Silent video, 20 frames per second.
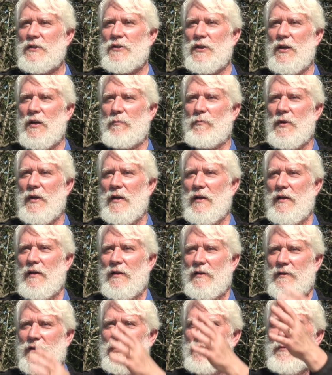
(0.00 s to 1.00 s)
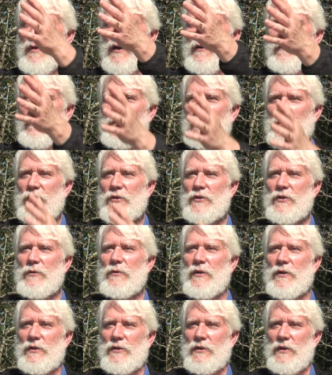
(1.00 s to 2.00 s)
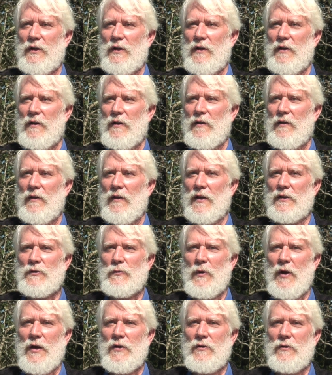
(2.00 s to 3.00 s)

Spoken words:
up. These metaphors suit us. That's why